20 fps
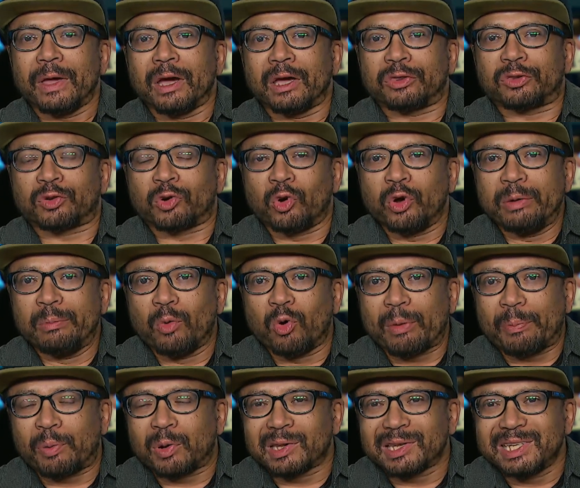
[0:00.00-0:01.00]
Throwing more
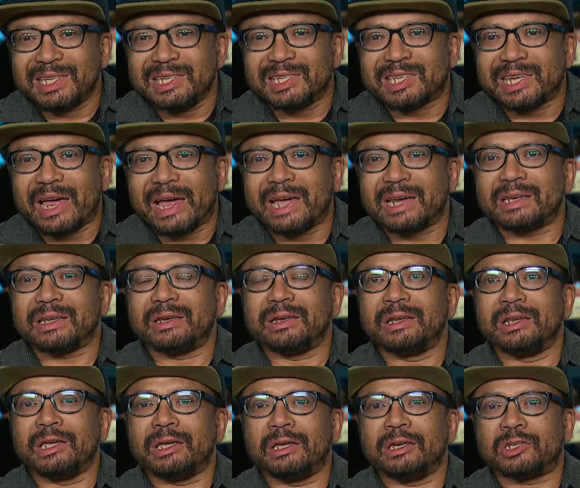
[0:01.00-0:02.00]
police at
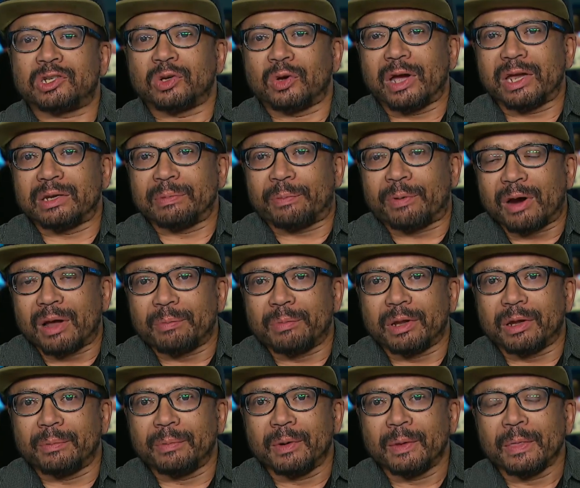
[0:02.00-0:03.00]
the issue, at the problem,